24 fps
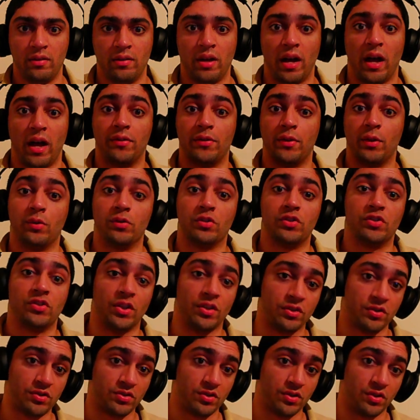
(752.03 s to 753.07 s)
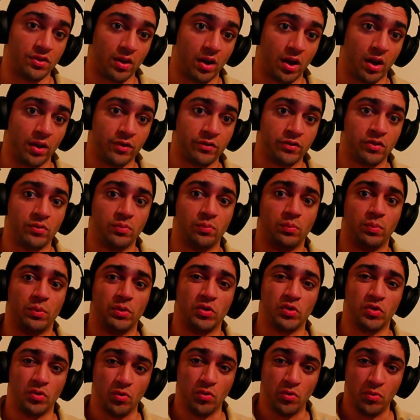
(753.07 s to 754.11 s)
and those sinister thoughts would
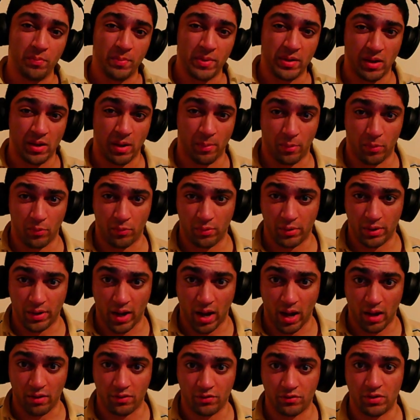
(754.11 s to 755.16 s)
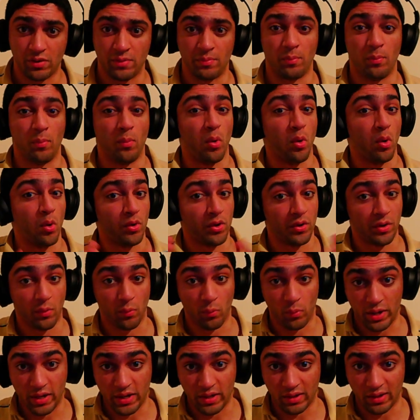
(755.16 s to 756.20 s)
soon become a reality more than a
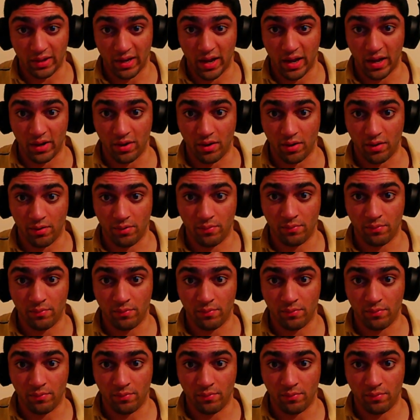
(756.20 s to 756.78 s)
week later.